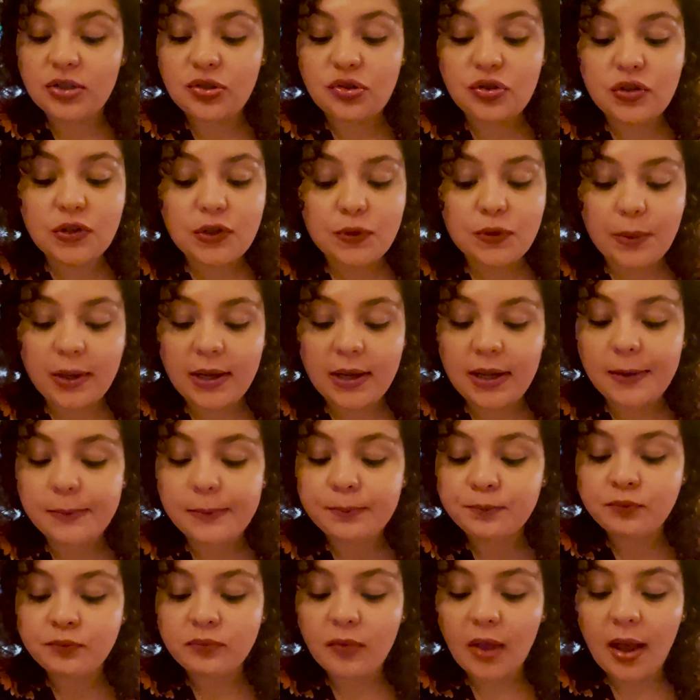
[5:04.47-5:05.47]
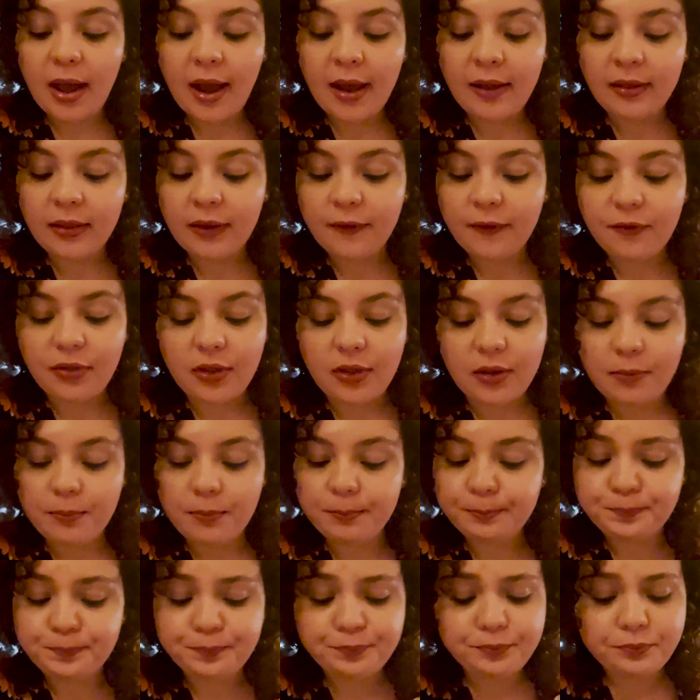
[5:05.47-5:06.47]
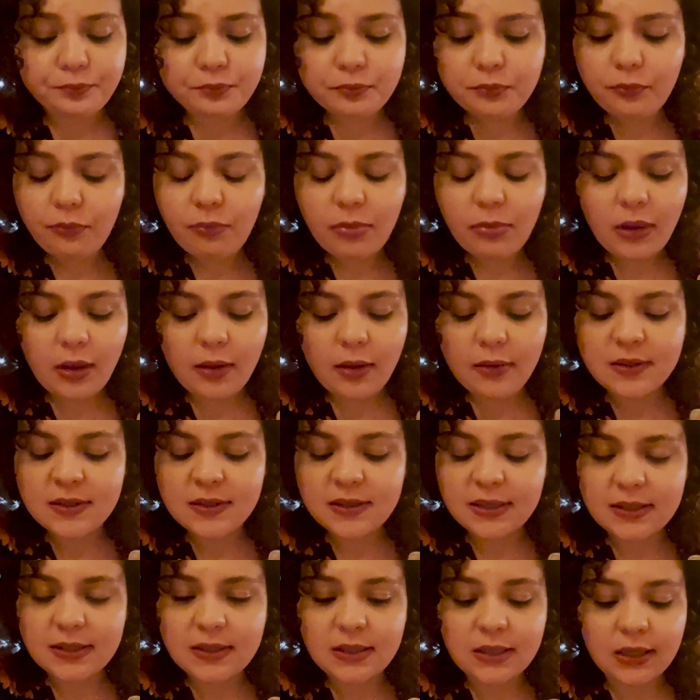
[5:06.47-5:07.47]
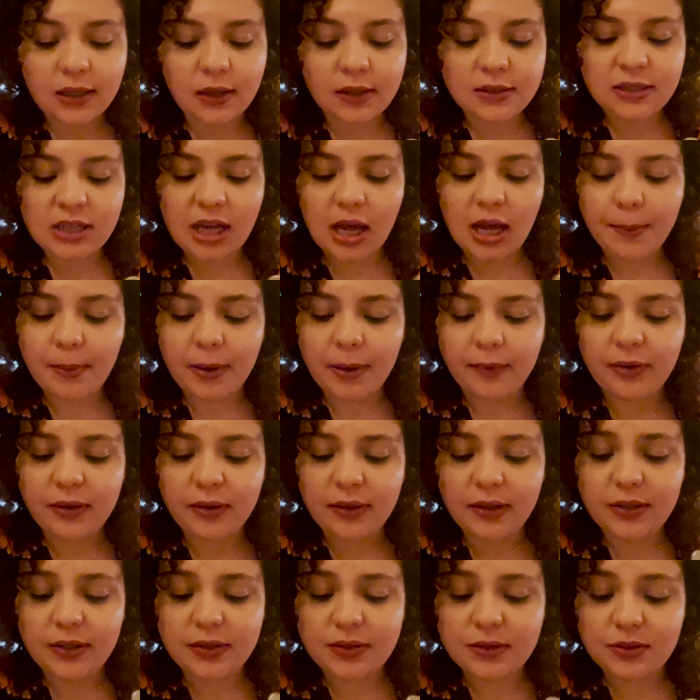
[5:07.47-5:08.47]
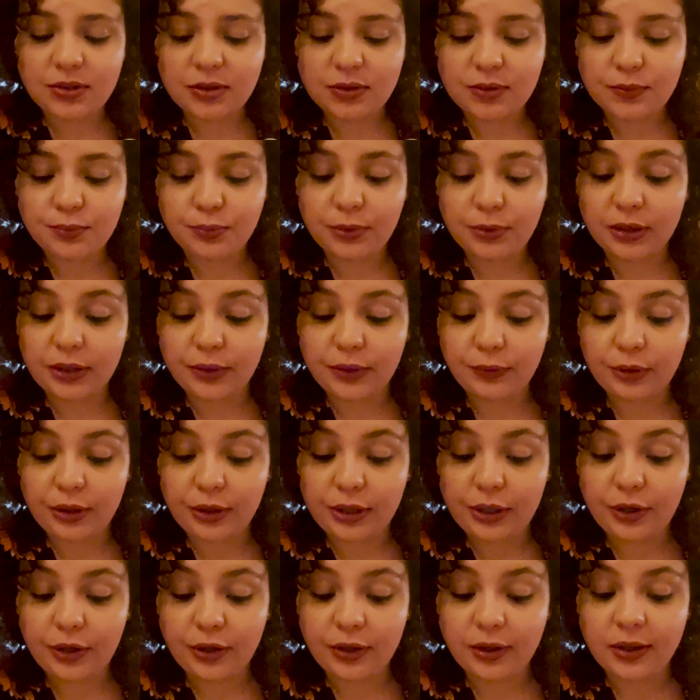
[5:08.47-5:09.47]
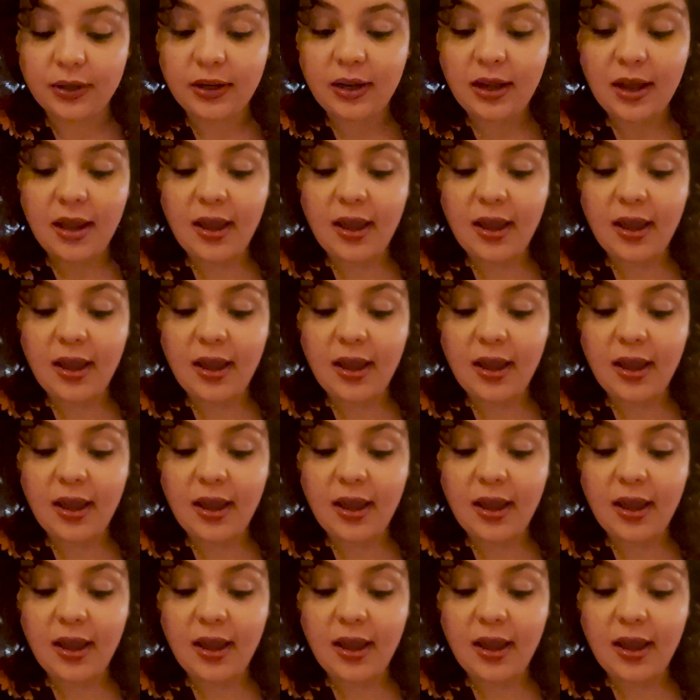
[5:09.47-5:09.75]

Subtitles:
and sweet. I love the seasoning on top. Everything is just really good.